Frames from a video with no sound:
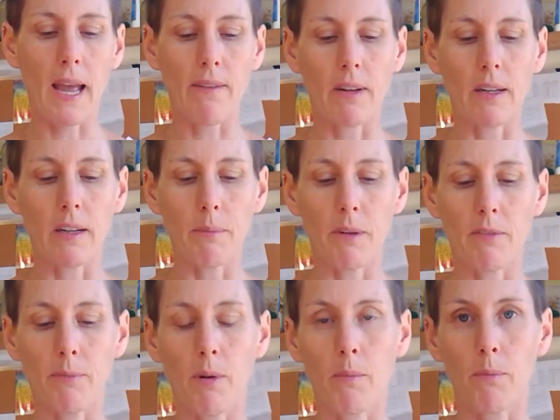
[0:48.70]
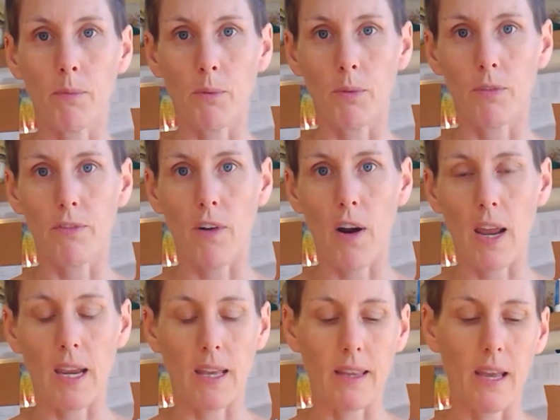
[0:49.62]
have a little bit of problems with
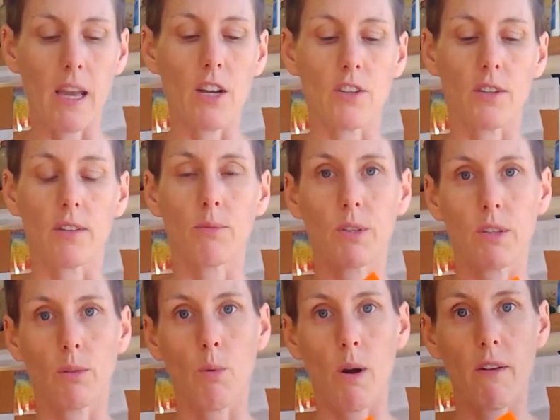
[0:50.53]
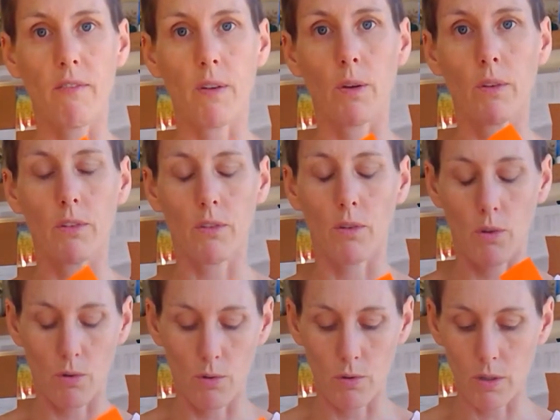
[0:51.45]
fraying at the edges, which is why felt's
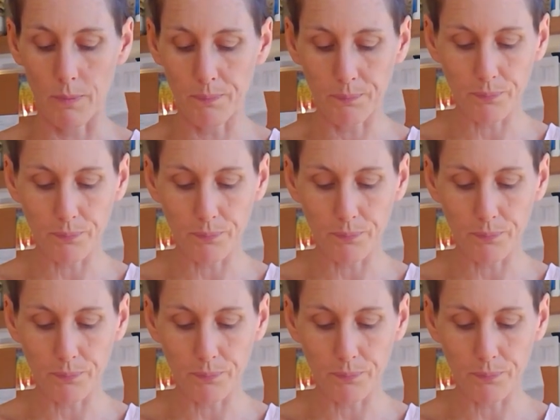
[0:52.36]
so good.